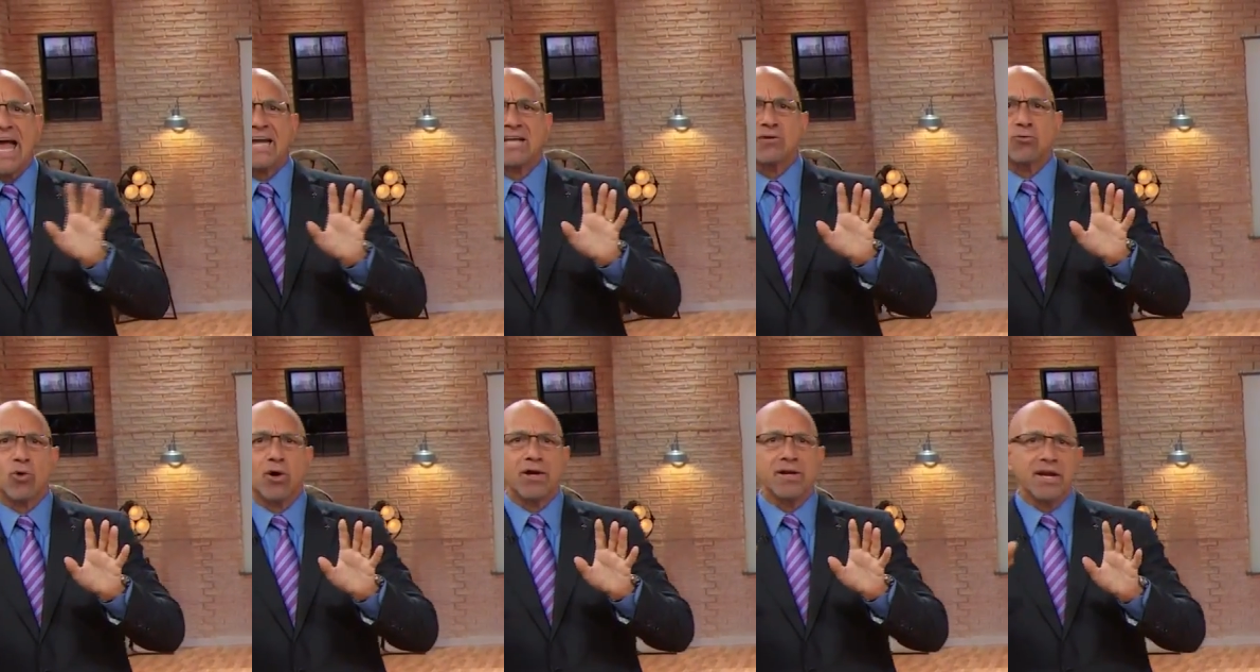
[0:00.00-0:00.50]

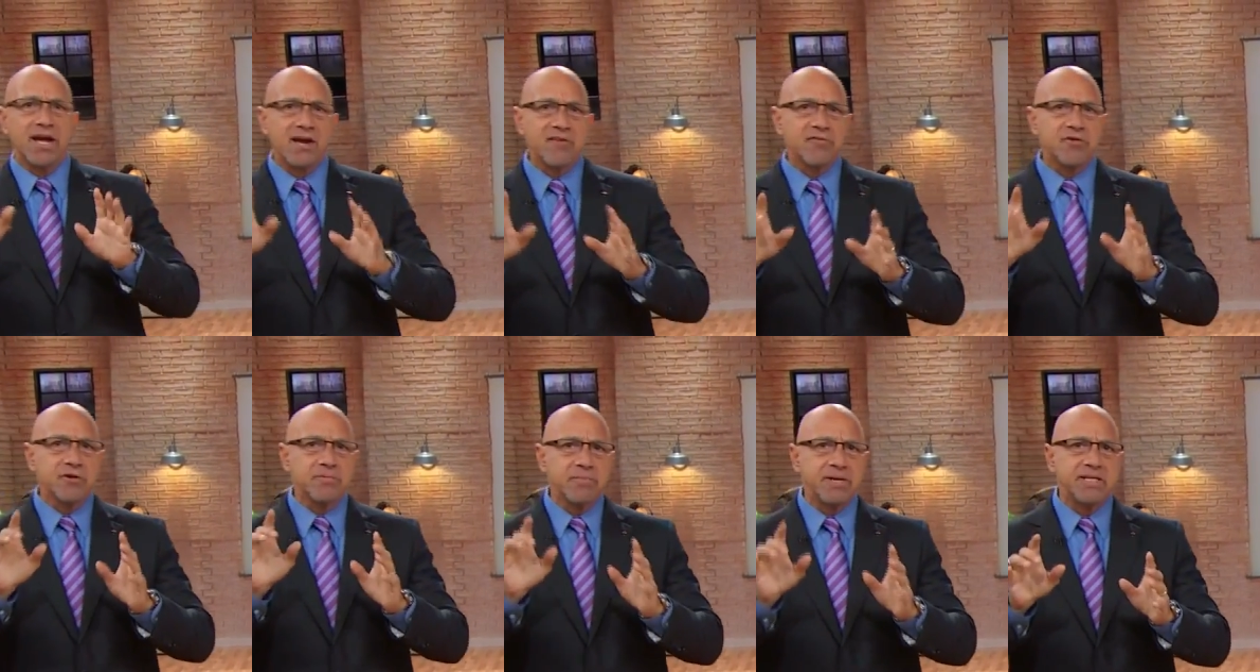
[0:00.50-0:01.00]
anyone
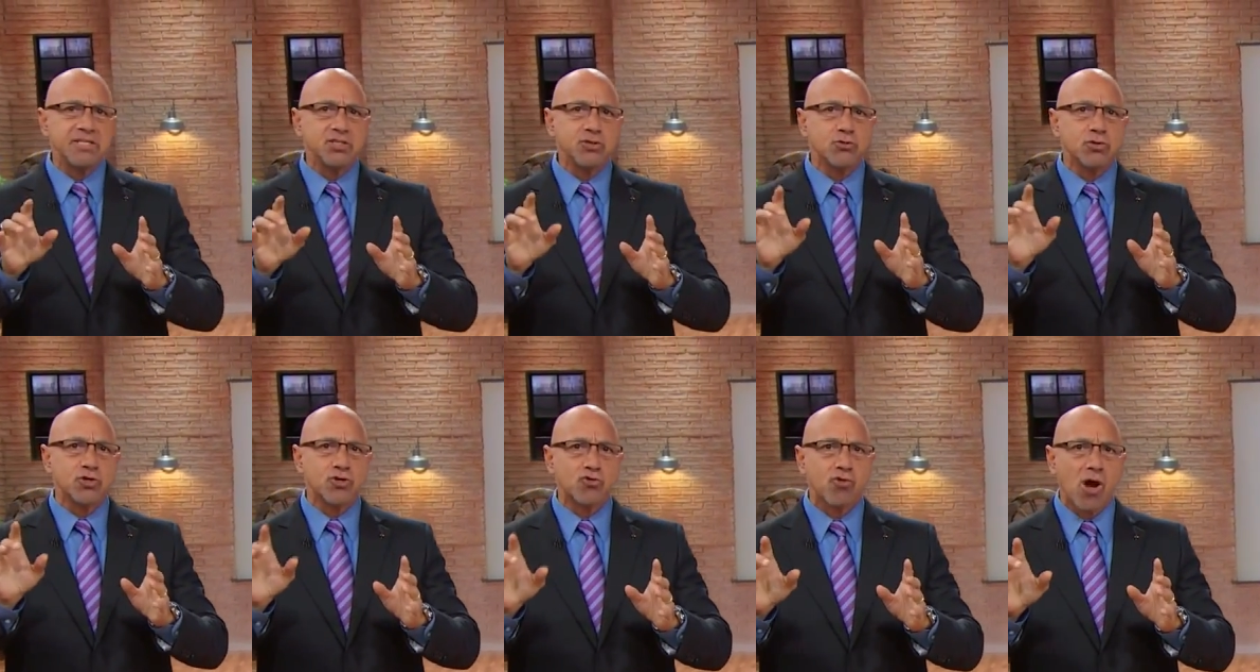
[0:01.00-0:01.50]
ever admitting
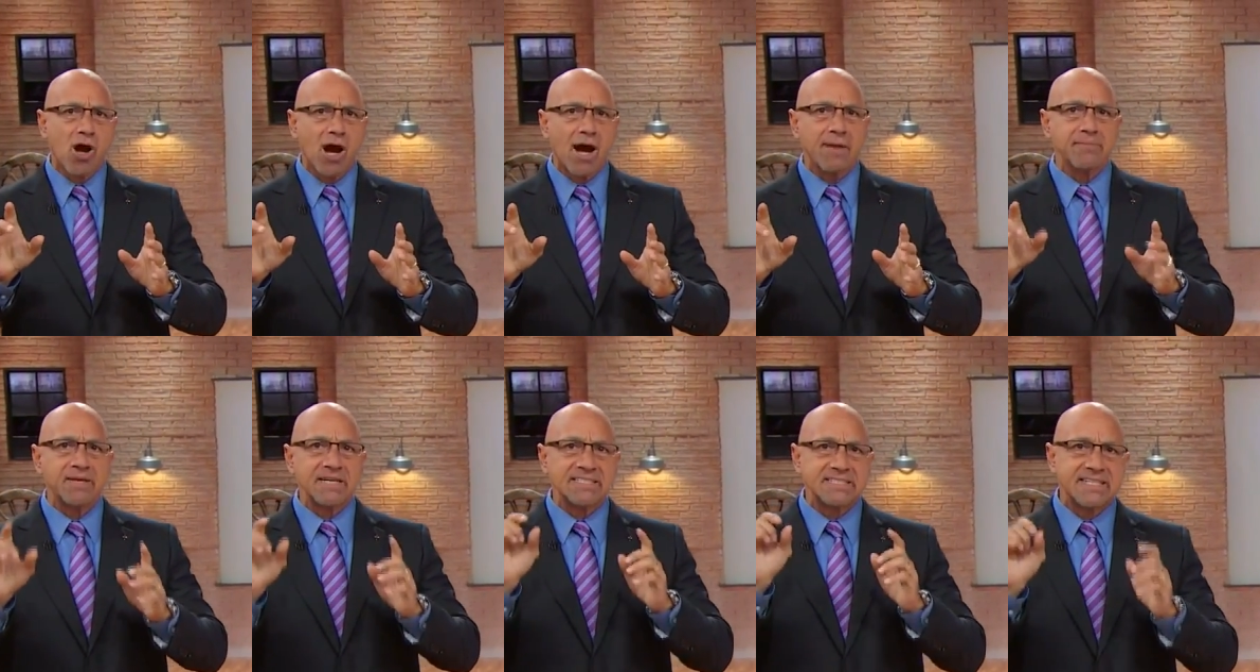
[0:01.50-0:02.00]
to a
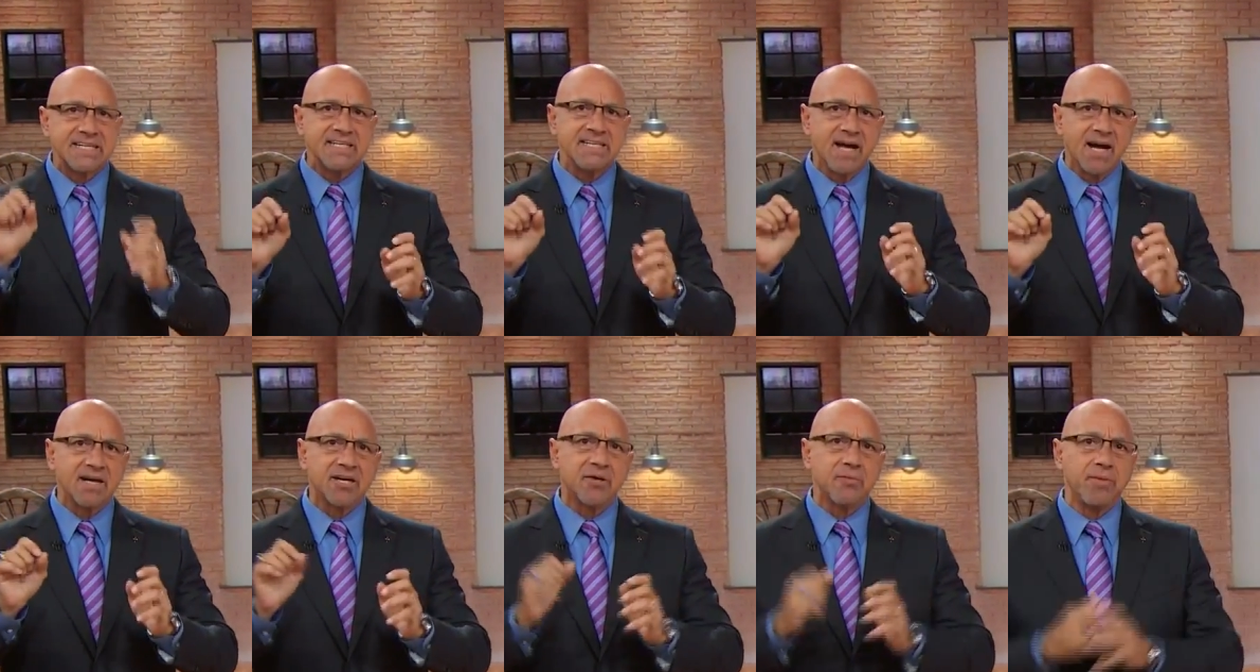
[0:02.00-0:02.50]
crime they did
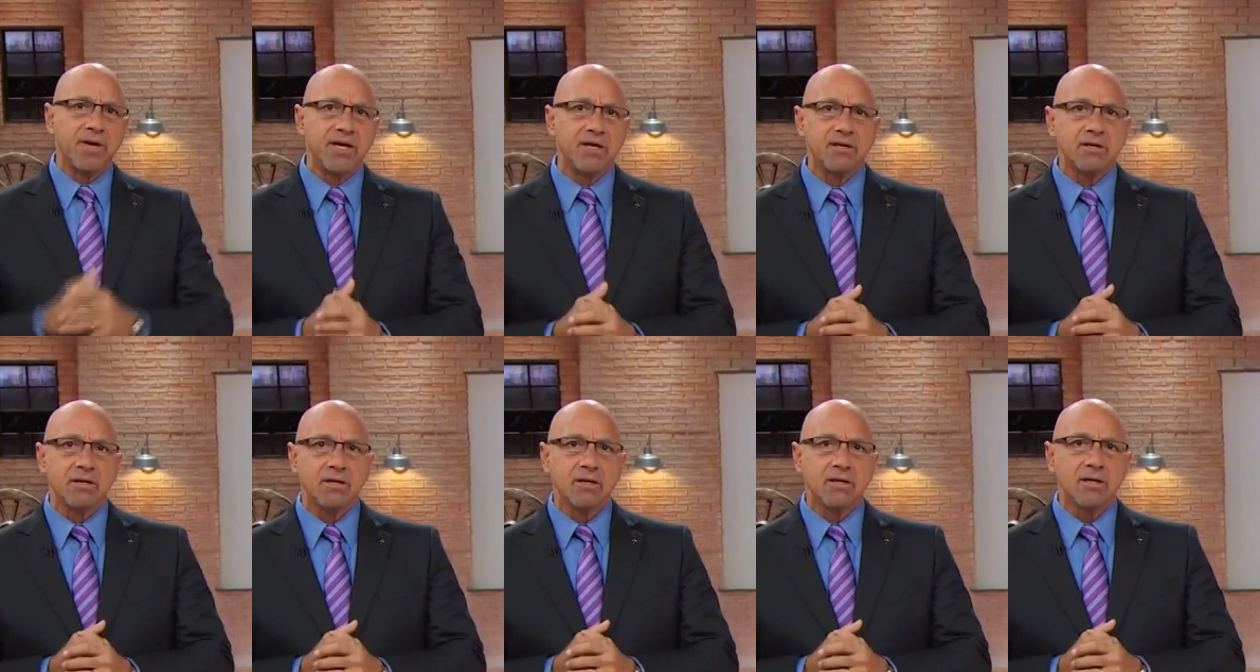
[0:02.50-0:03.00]
not
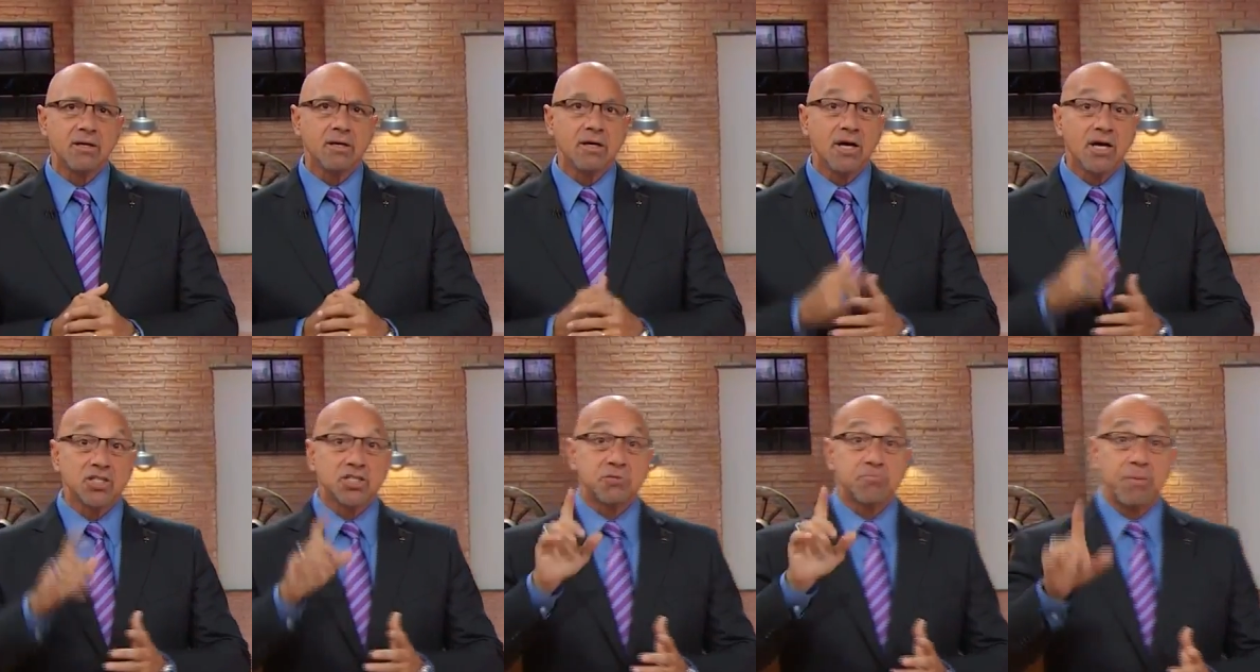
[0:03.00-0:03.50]
commit,
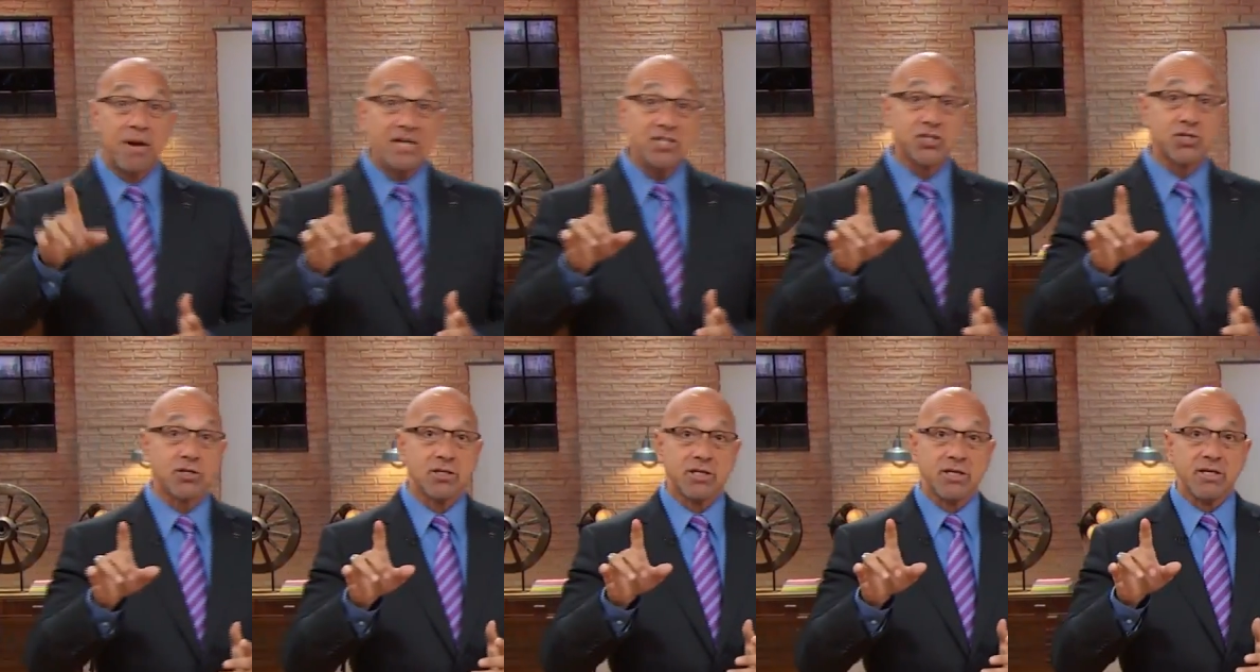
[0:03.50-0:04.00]

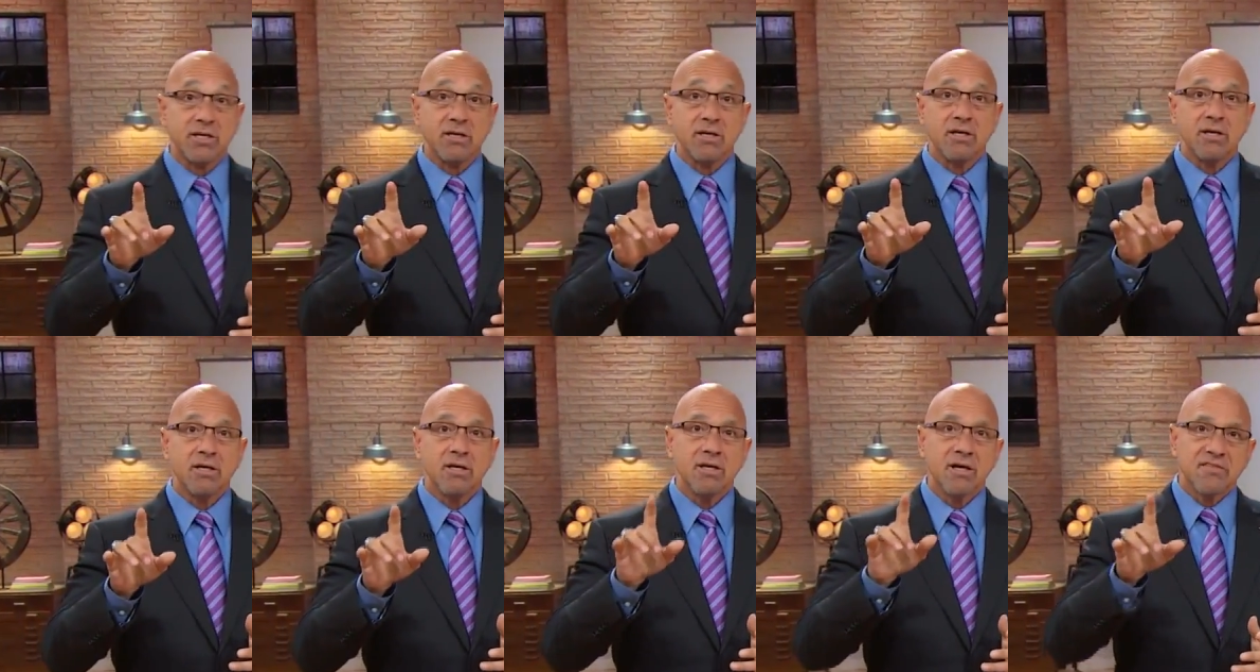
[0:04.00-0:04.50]
especially
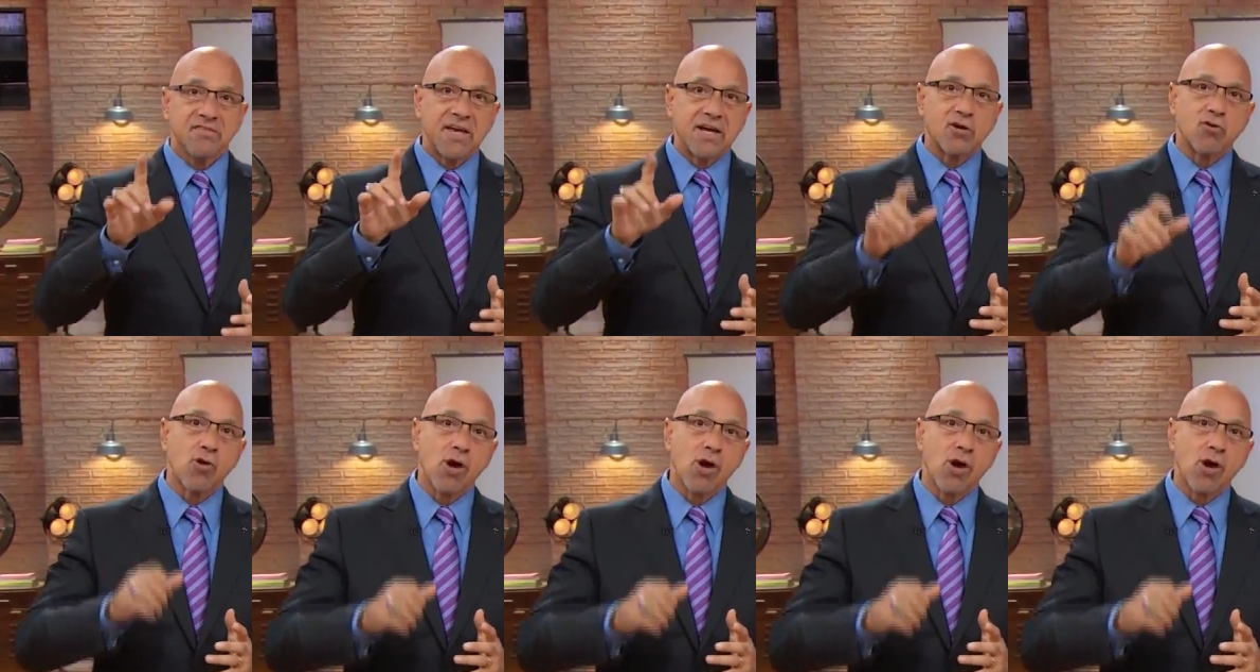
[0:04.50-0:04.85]
if that